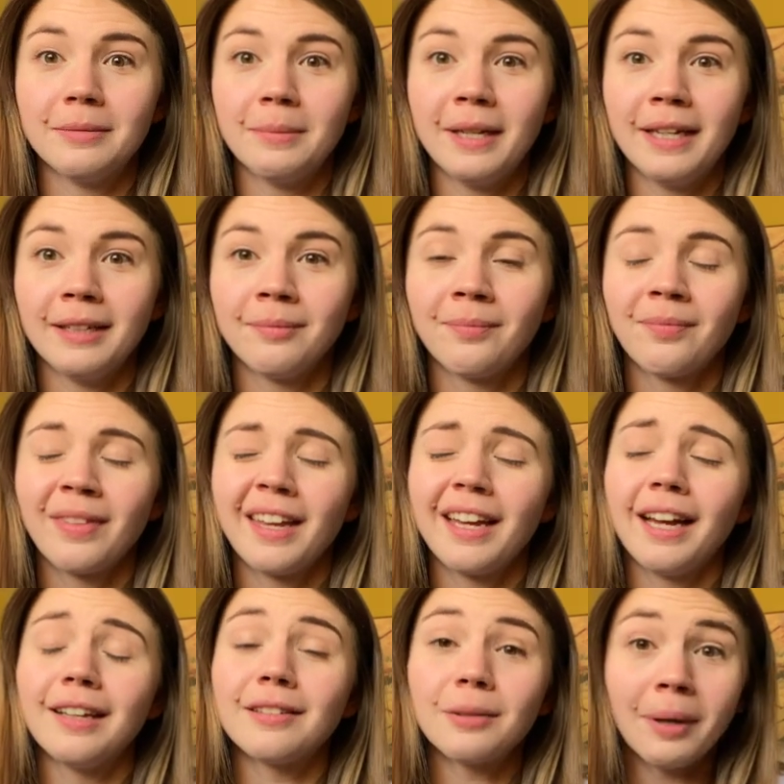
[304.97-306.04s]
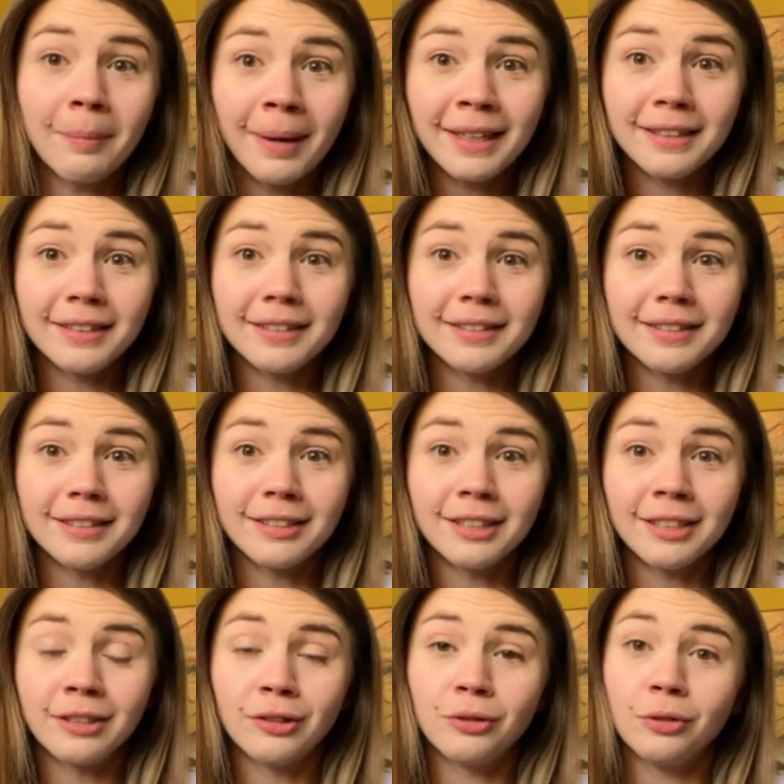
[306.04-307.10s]
me. And so I made the
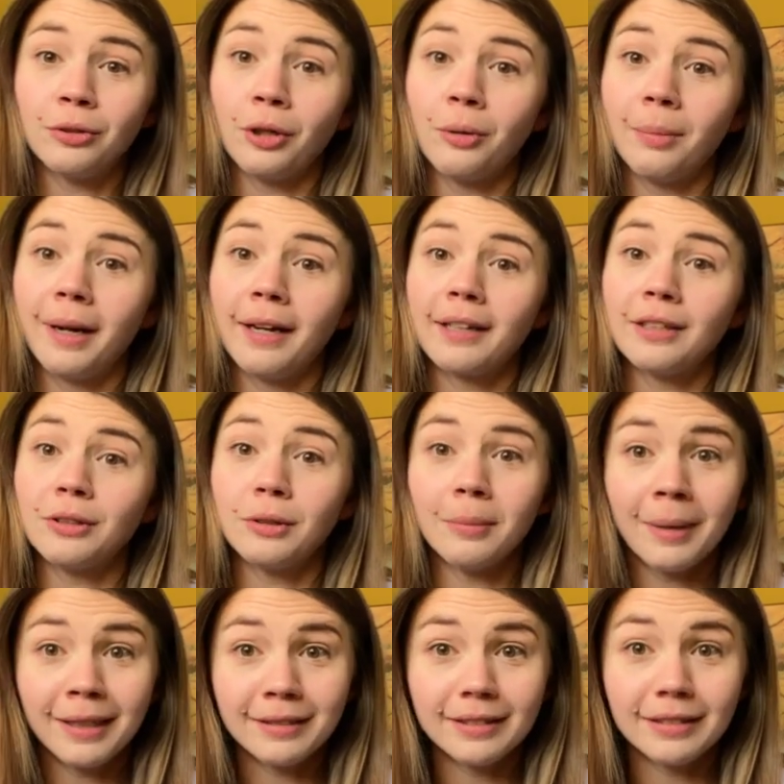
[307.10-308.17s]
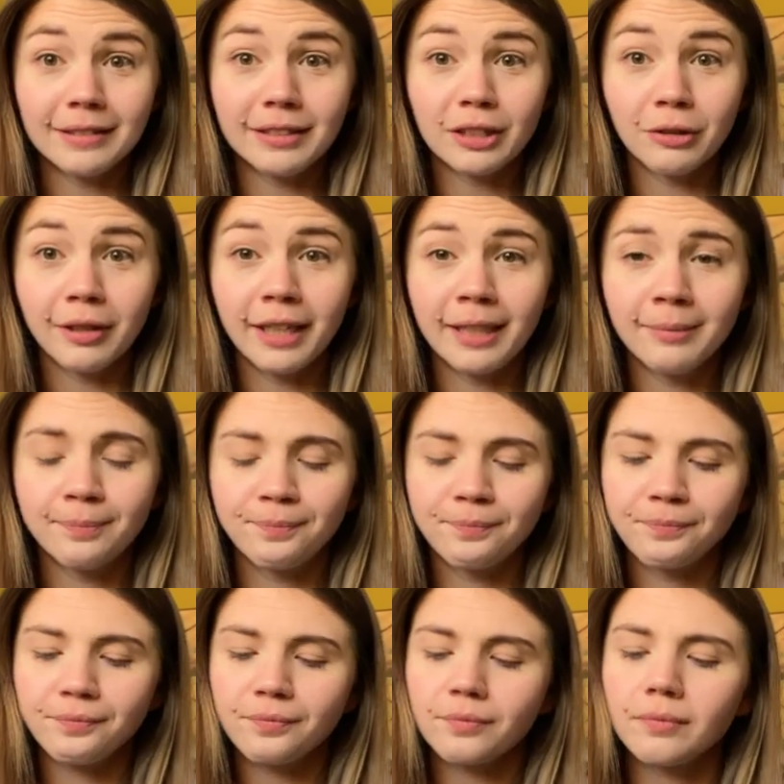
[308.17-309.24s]
decision to go back and do a master's degree.
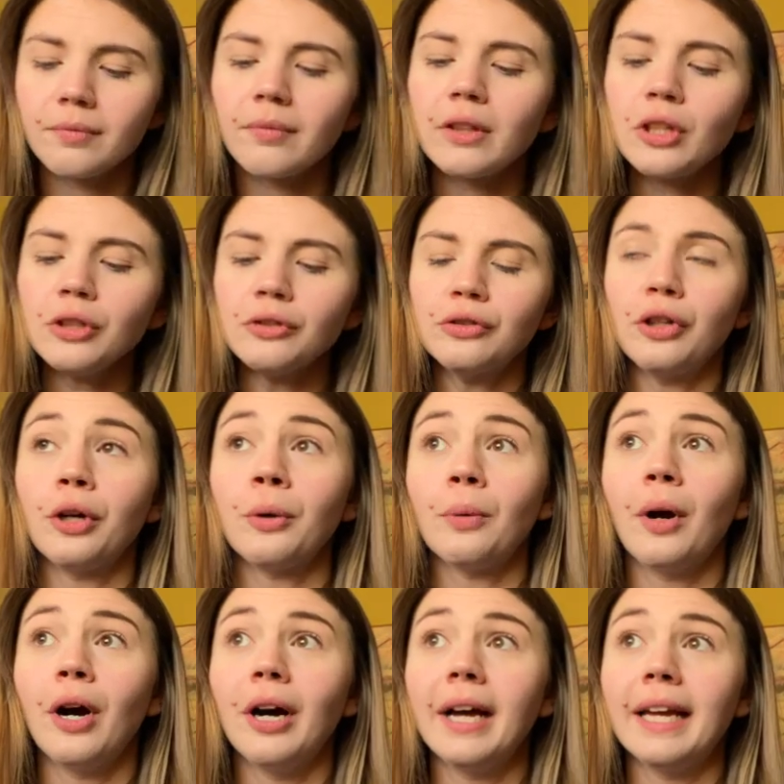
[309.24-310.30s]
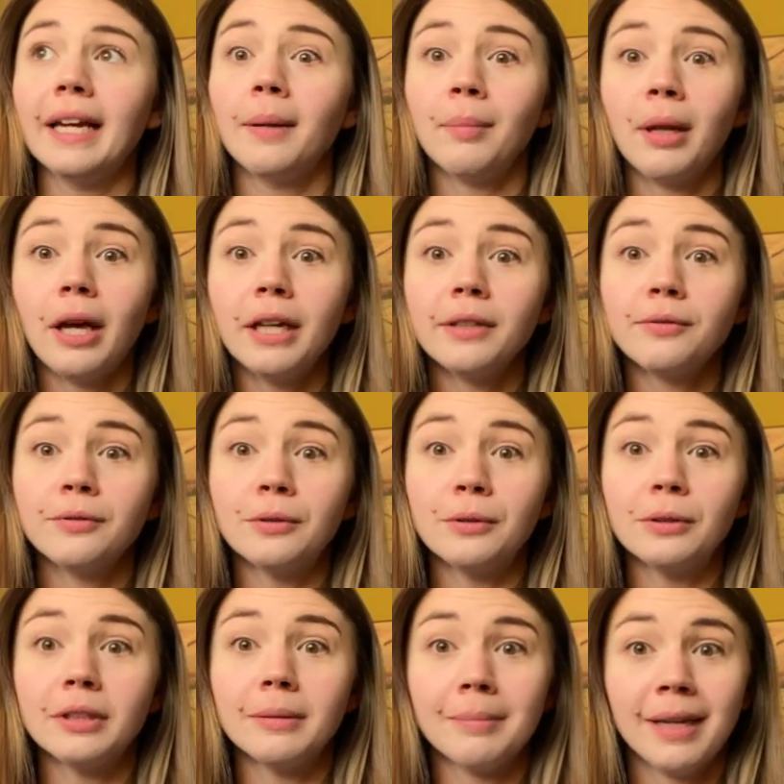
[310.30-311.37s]
So I applied
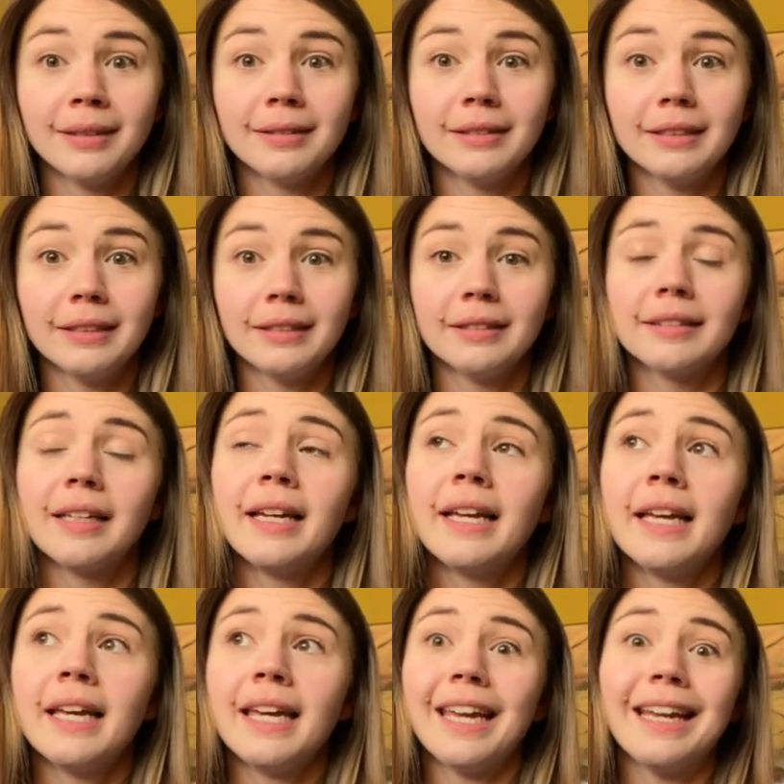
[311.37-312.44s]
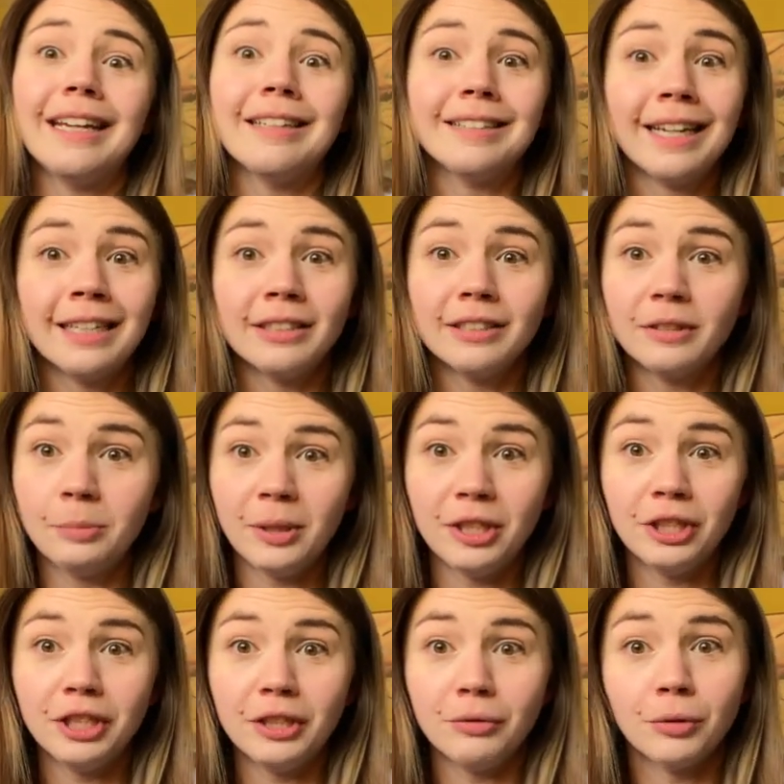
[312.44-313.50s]
for the Masters in Endangered
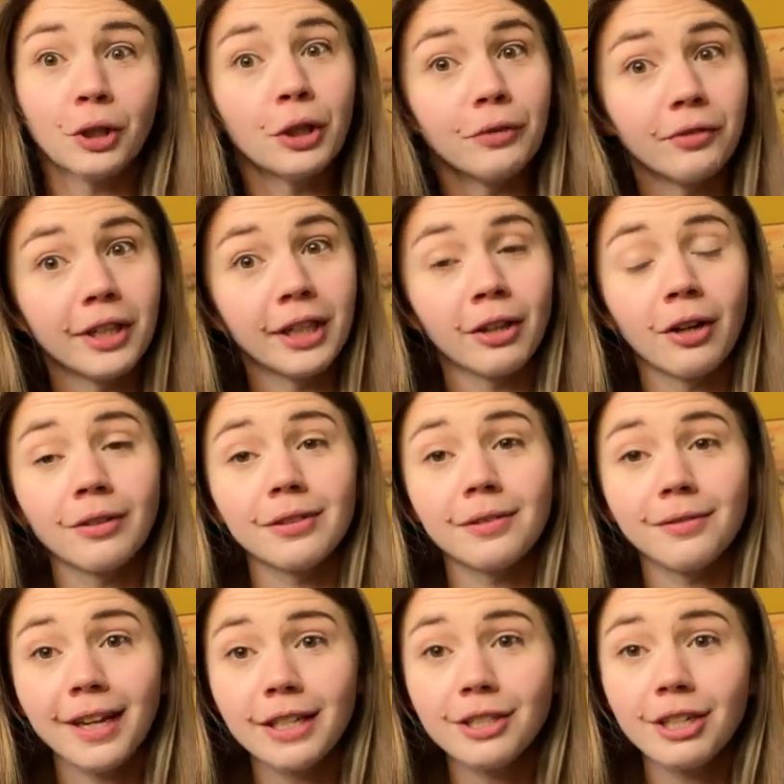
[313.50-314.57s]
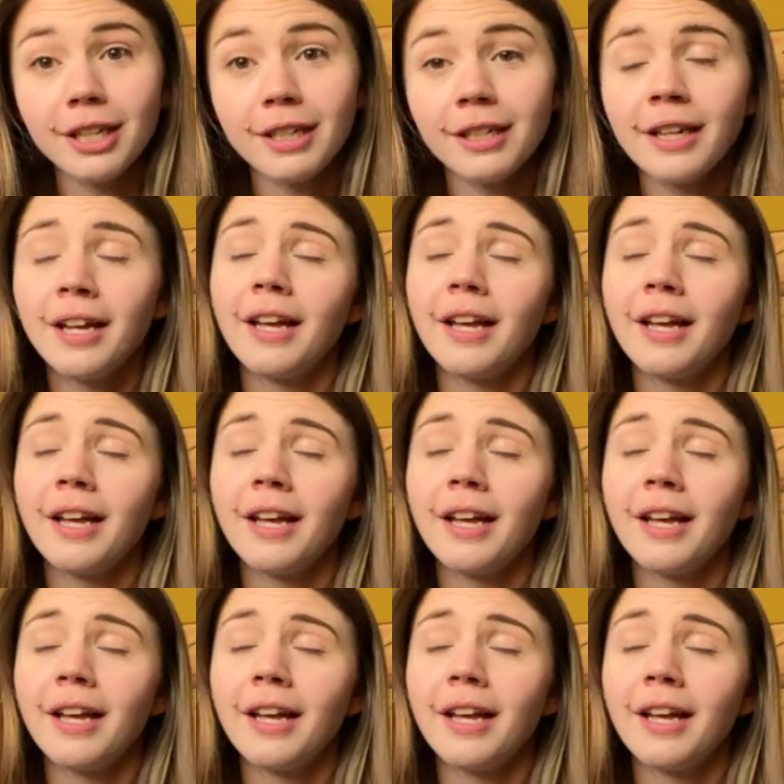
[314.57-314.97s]
Species Recovery and Conservation